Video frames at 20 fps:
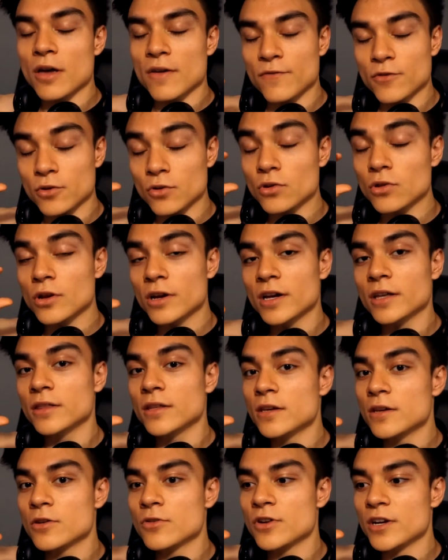if you look at
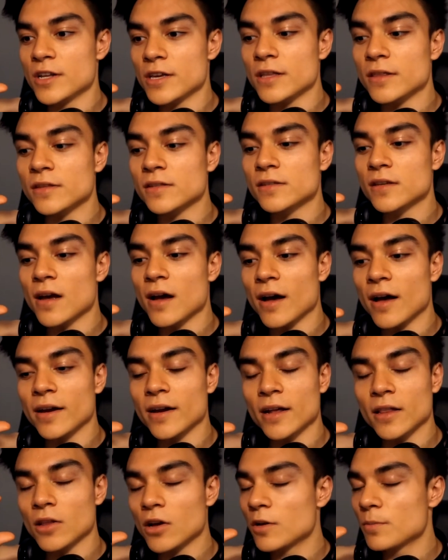the ingredients,
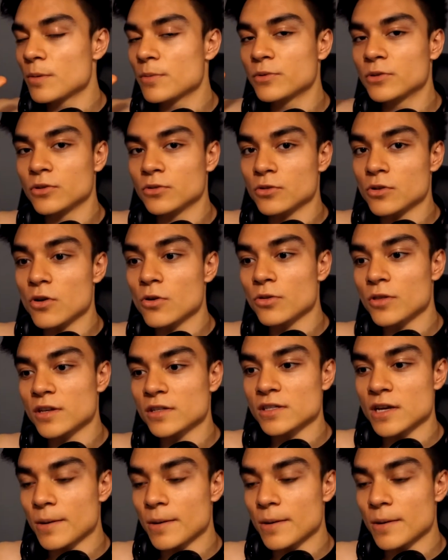and a lot of people don't know this